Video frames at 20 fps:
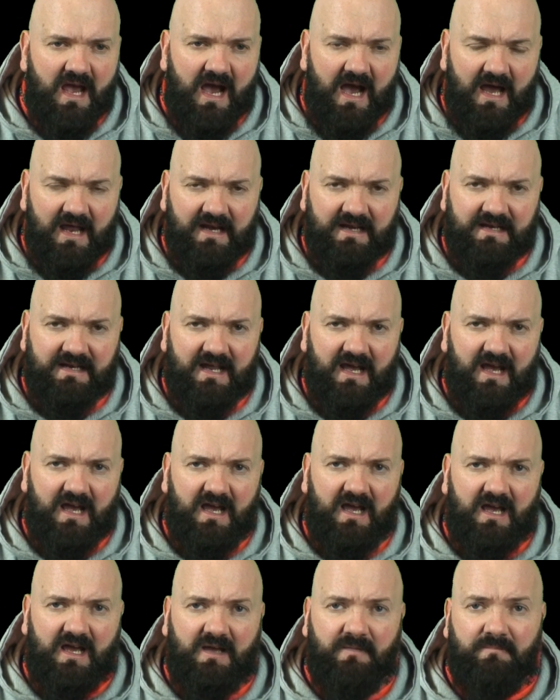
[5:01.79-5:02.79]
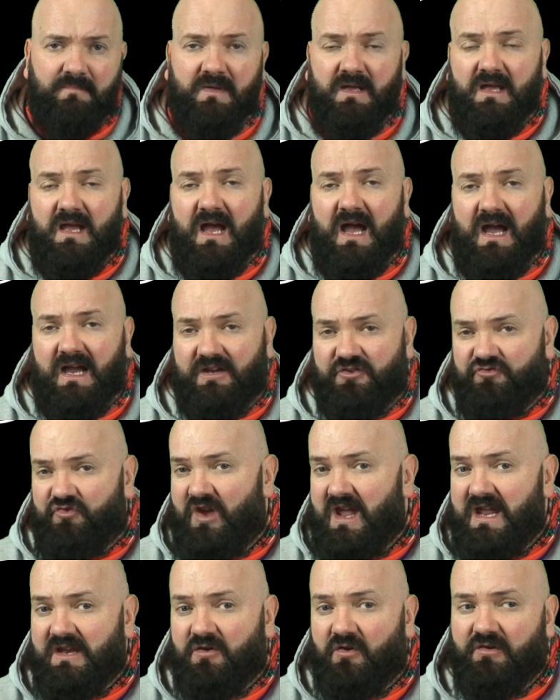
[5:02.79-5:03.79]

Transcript: and I trade